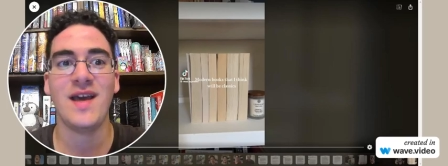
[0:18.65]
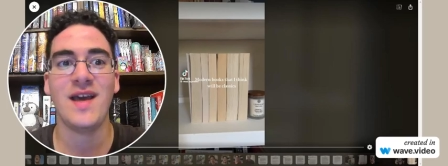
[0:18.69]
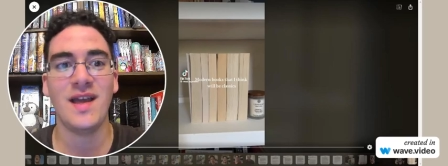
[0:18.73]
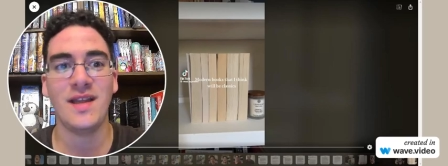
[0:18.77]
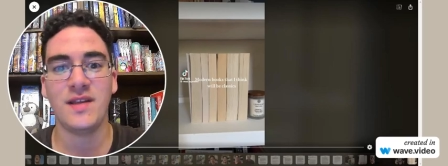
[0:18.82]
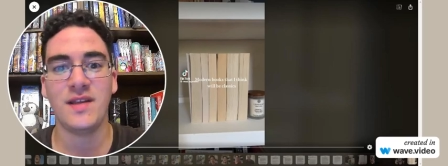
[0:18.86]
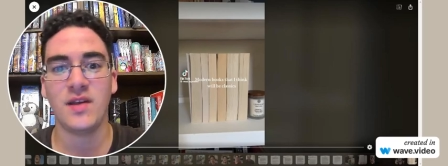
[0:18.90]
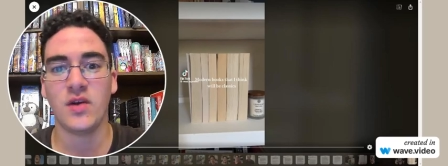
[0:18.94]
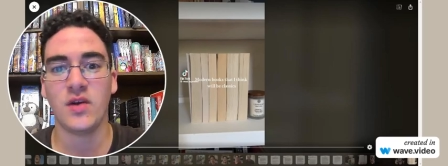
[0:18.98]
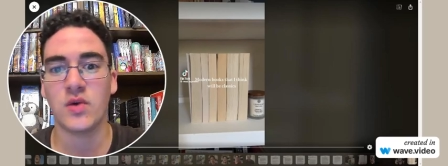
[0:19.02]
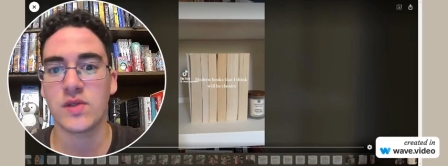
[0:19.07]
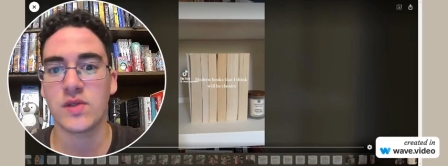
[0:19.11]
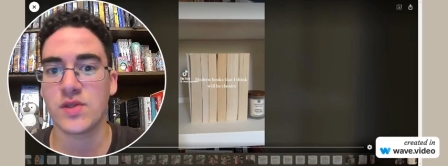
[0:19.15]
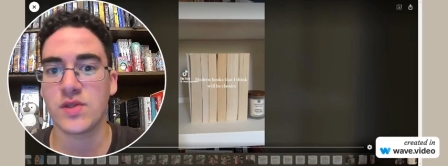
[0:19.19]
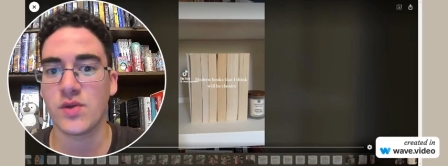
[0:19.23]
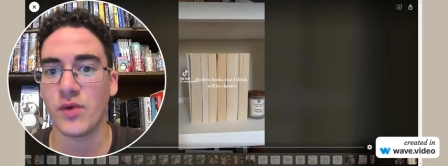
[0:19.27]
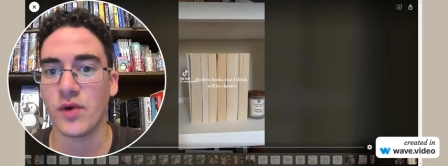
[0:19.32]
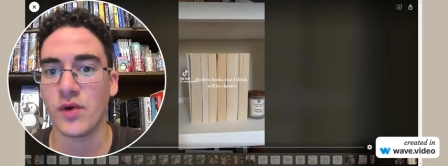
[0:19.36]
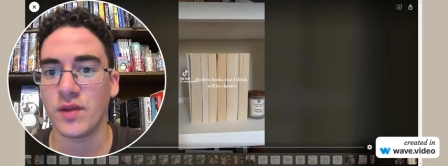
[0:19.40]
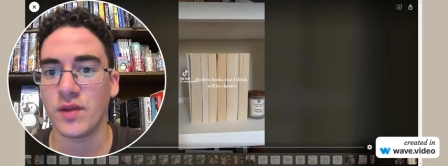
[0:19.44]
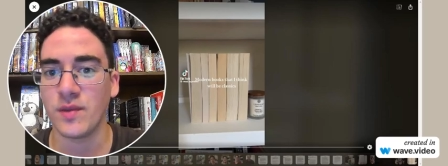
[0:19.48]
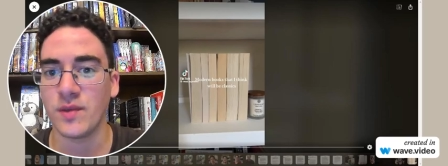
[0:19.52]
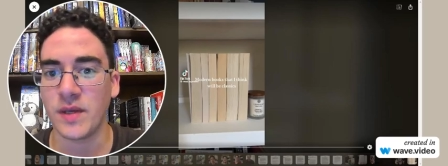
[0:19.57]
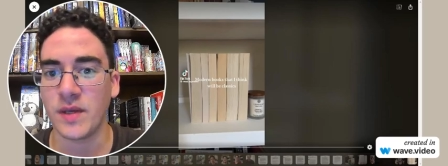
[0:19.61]
and I
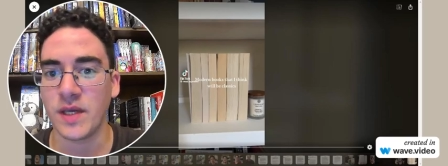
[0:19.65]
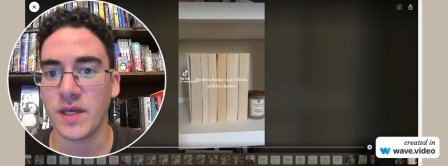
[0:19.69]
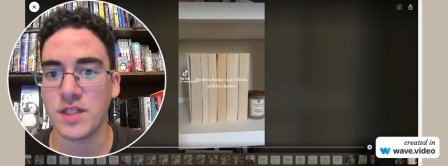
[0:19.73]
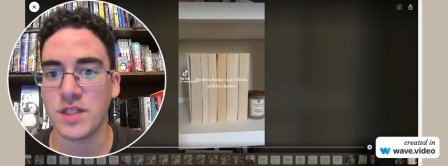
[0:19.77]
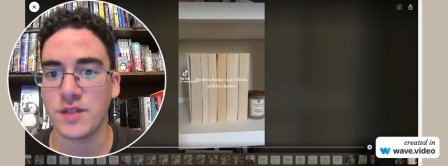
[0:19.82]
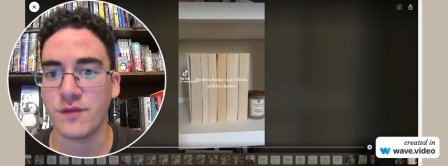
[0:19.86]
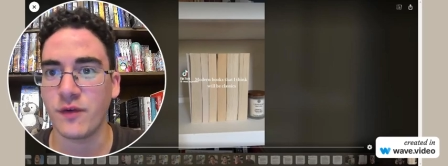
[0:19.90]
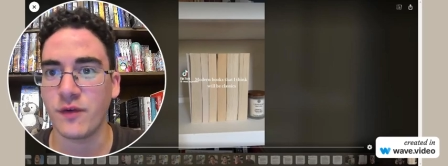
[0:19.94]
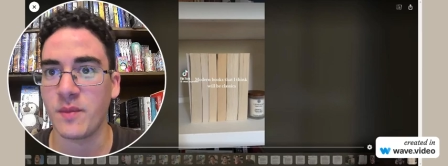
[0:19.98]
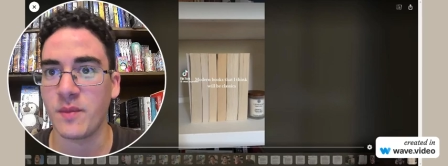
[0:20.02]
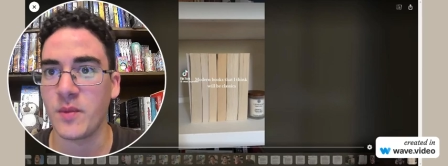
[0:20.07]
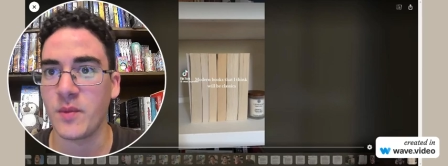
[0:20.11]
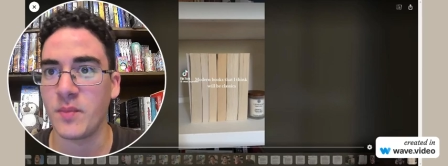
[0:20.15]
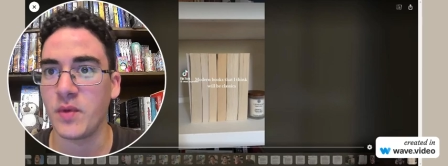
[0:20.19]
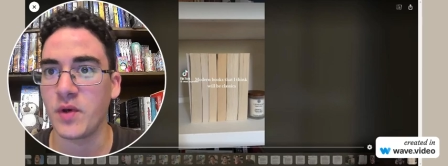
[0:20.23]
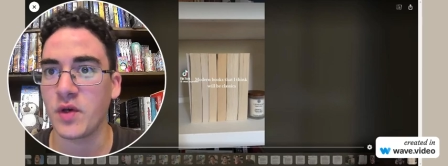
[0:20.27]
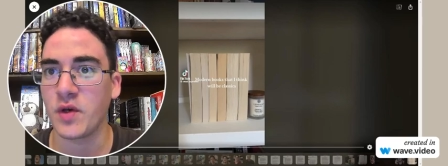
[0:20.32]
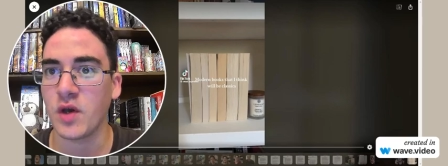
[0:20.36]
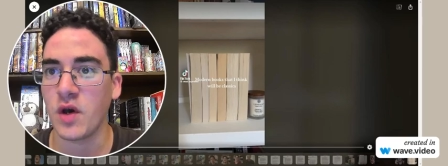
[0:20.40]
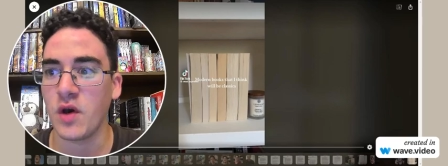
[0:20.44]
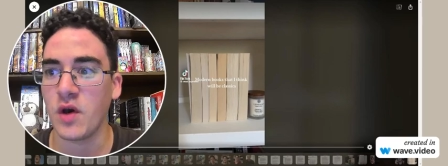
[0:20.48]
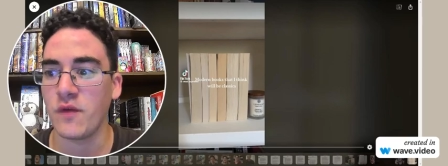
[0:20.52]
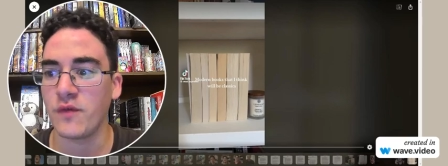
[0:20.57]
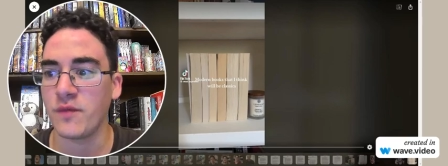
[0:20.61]
also read a page from a
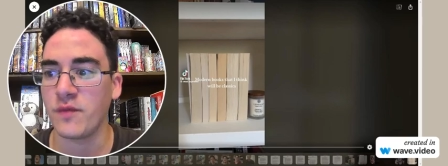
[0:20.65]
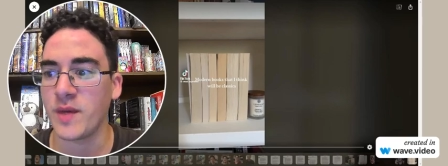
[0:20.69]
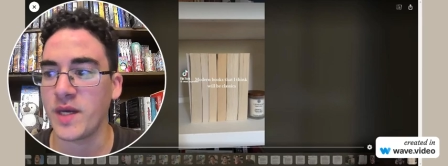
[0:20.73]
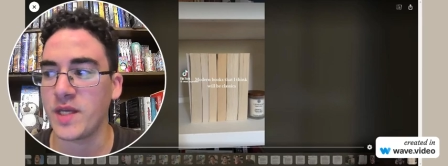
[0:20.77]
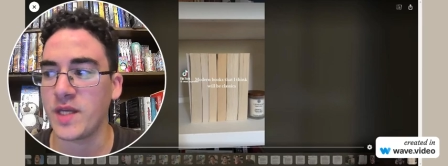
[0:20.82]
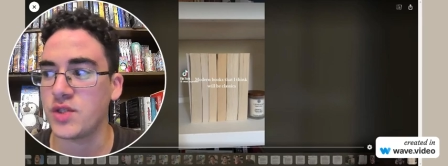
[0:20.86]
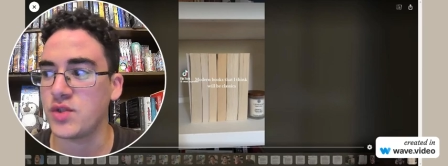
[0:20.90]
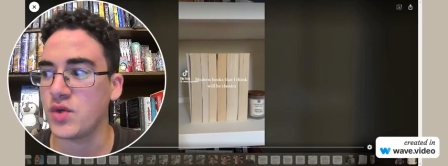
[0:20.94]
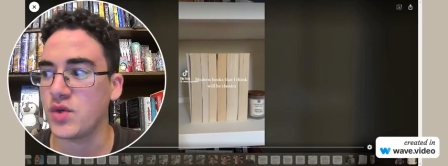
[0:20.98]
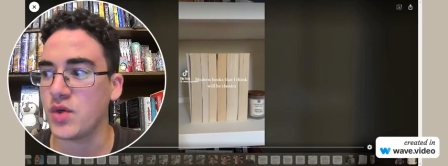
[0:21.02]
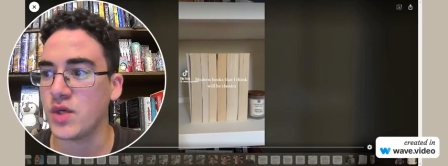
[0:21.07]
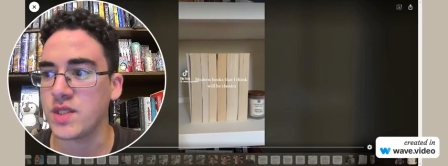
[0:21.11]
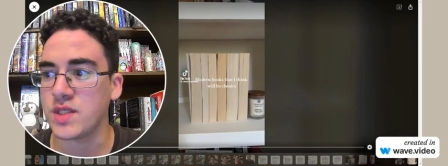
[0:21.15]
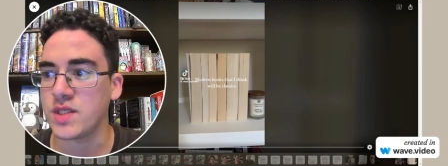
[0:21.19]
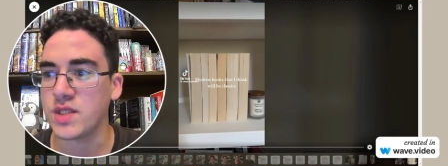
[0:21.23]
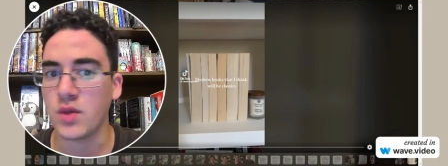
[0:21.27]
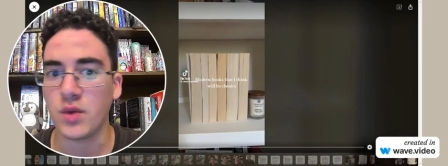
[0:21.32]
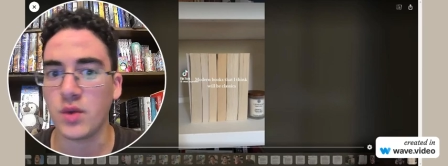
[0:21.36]
book of my choice.